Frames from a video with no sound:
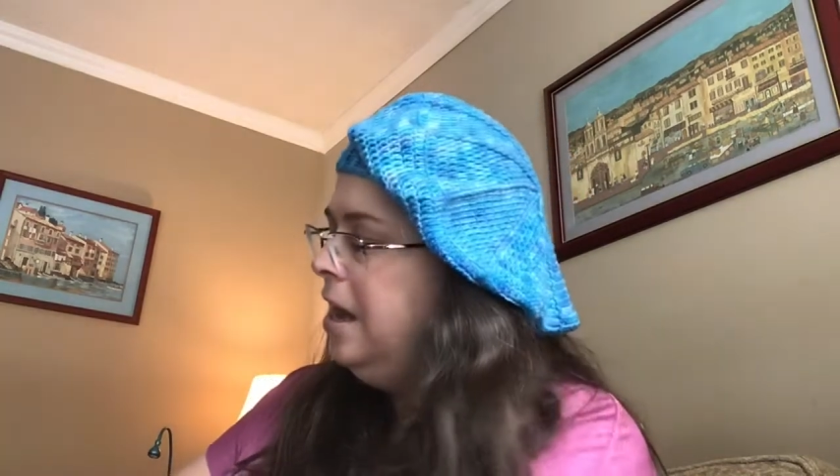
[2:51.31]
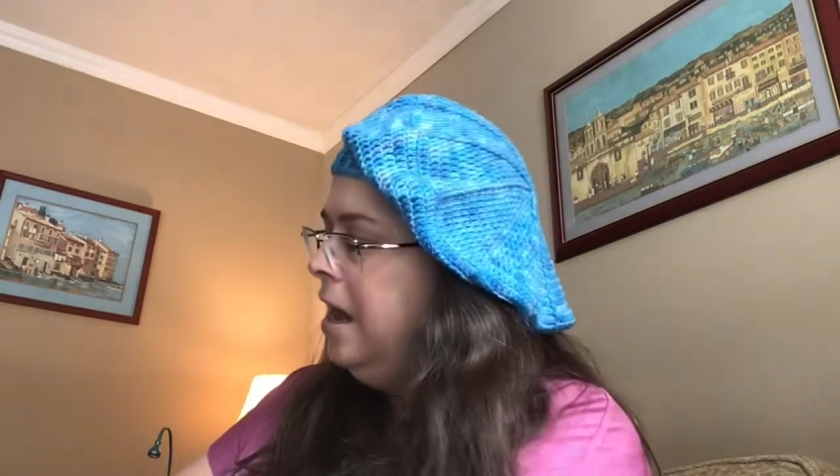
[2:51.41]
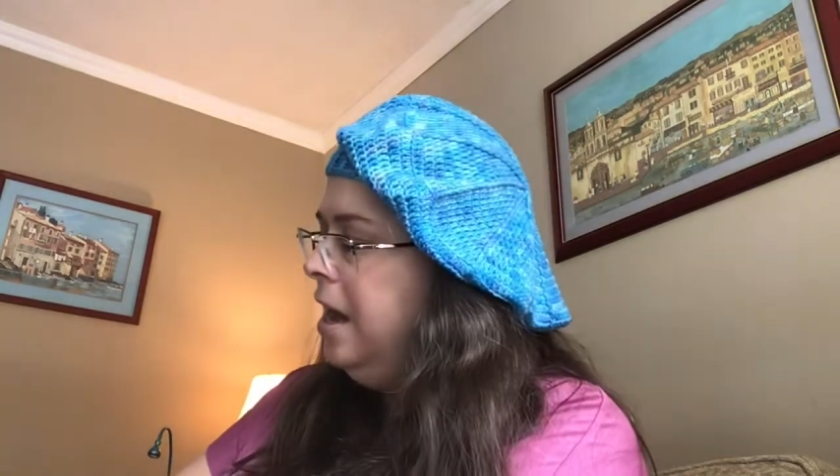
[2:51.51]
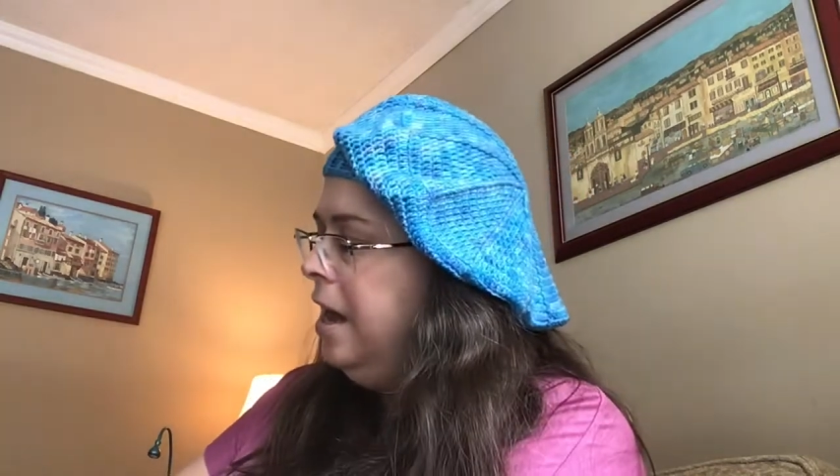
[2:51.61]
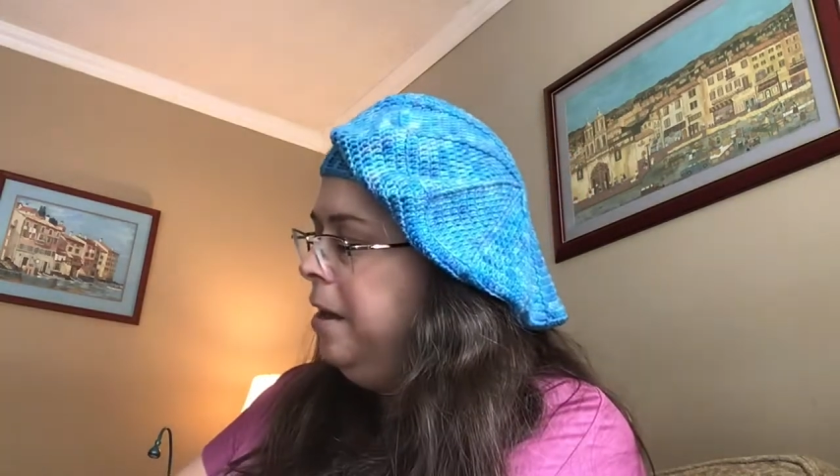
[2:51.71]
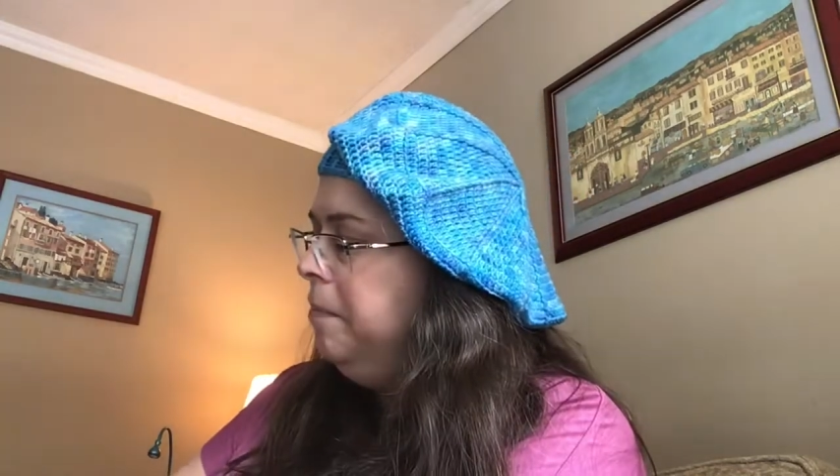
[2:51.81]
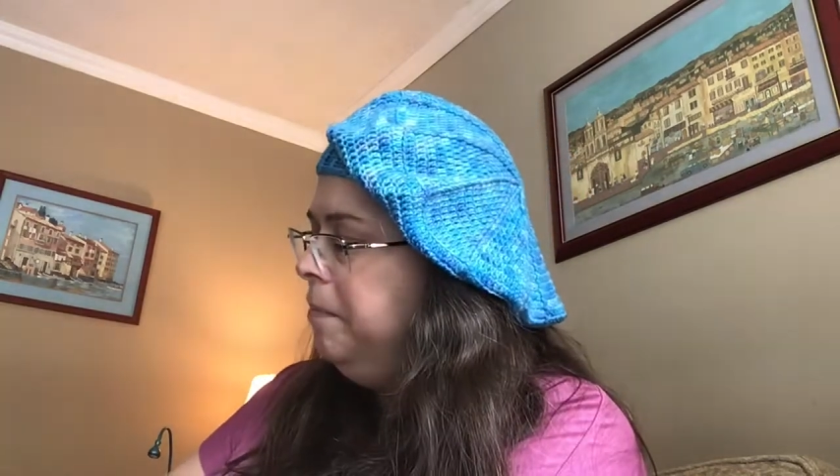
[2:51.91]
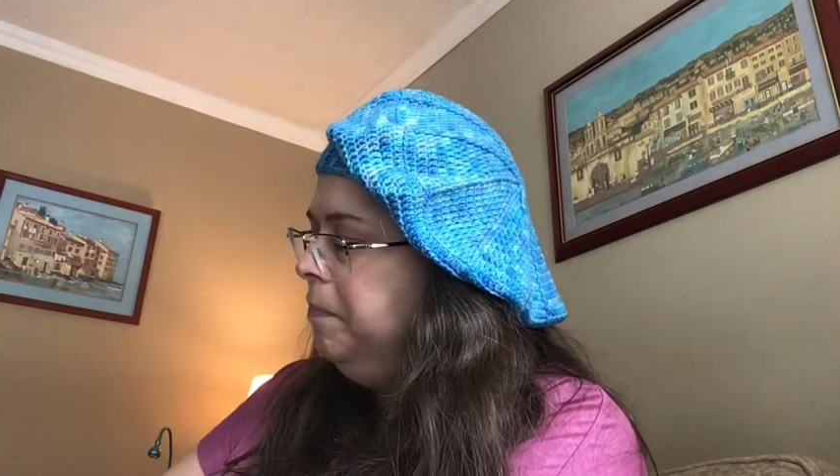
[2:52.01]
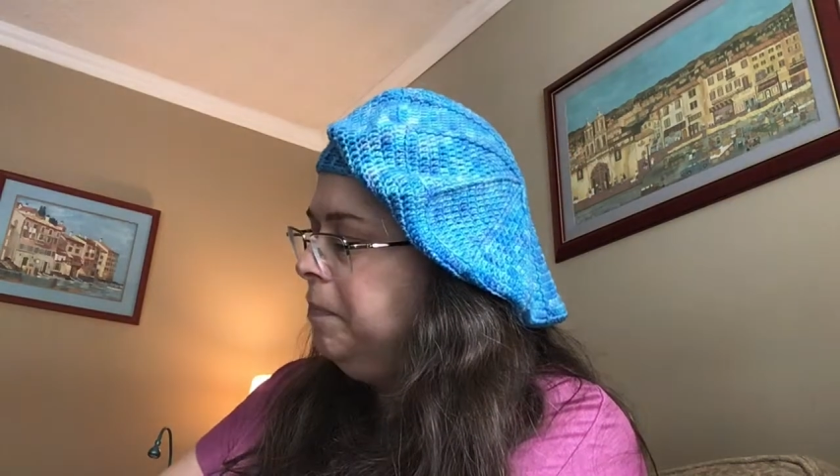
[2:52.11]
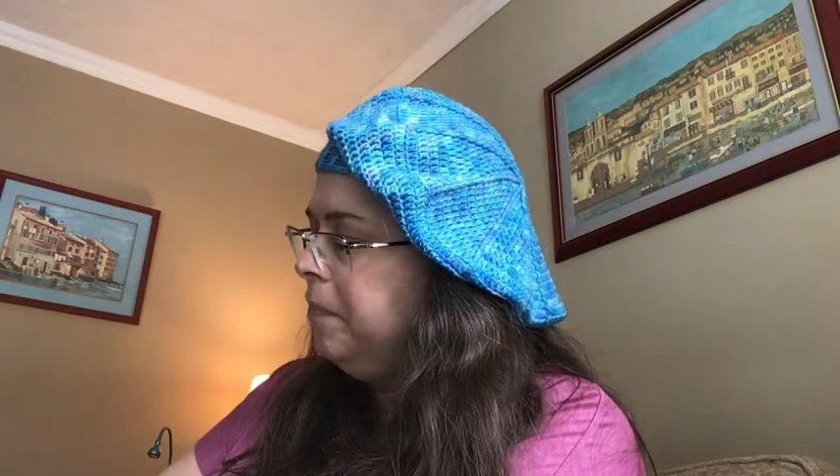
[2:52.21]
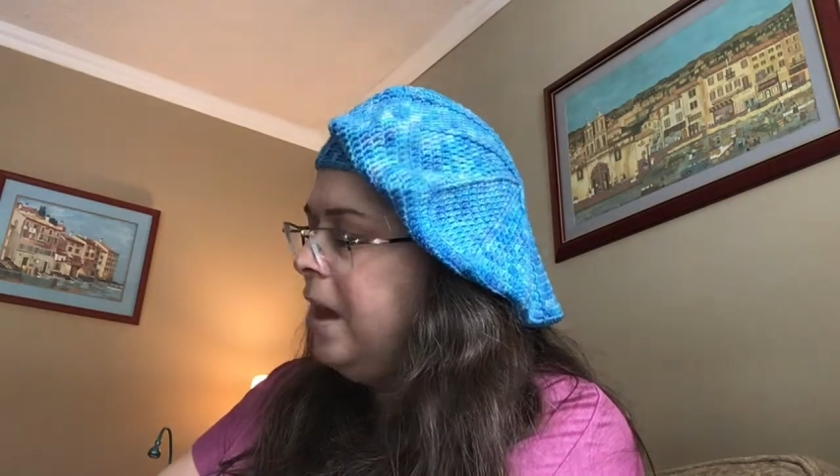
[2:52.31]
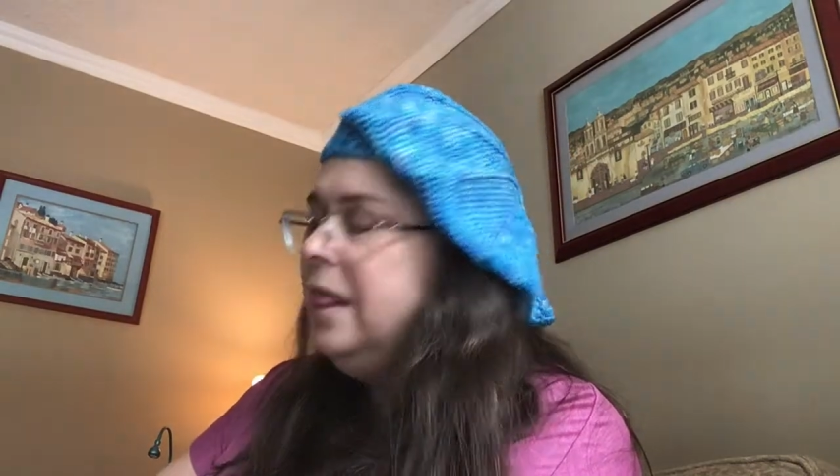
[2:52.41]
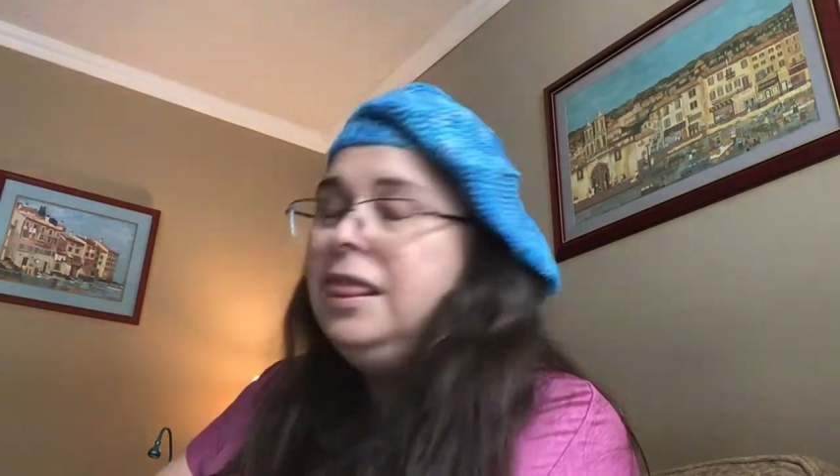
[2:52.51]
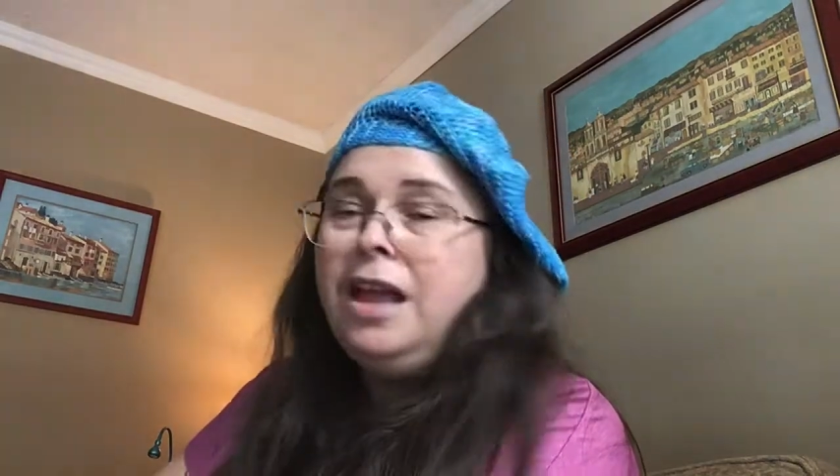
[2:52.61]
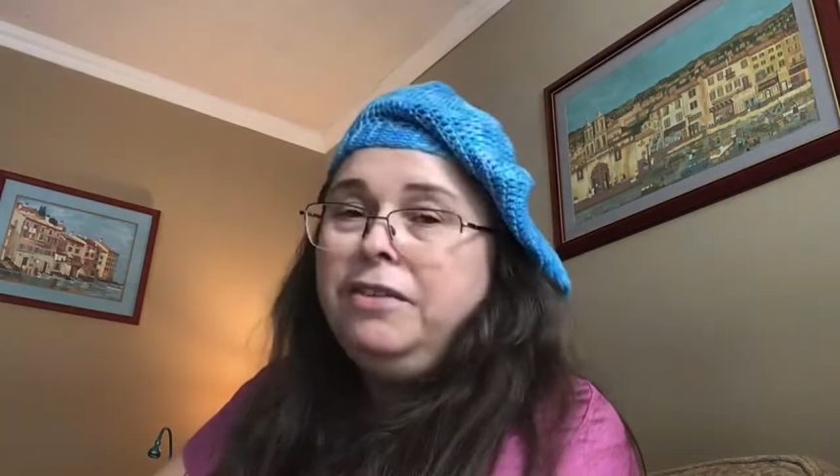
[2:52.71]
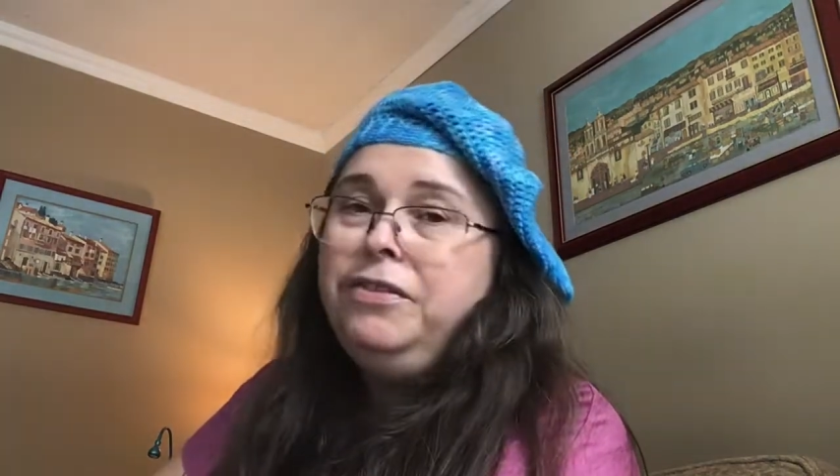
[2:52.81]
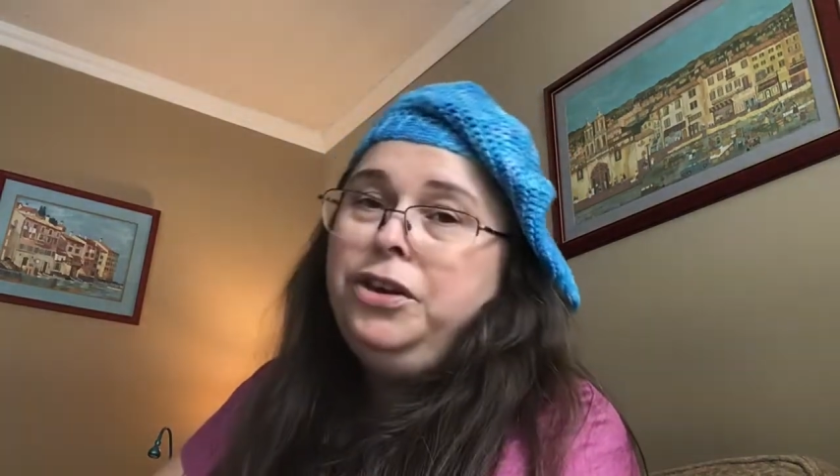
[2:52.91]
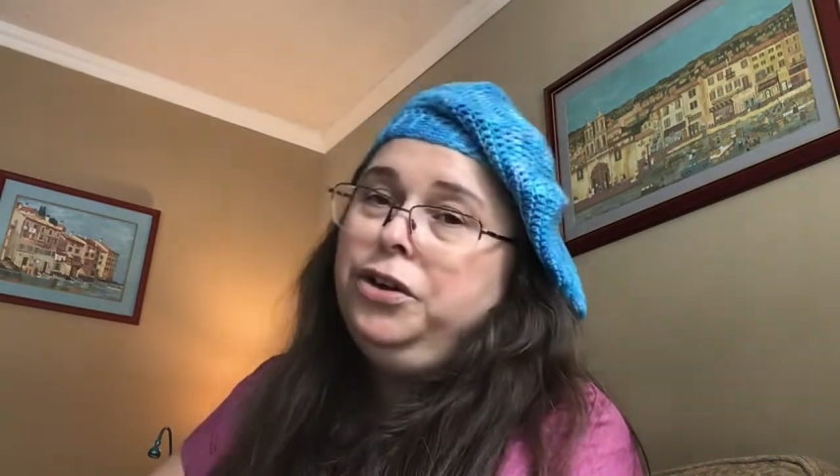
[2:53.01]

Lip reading: Love your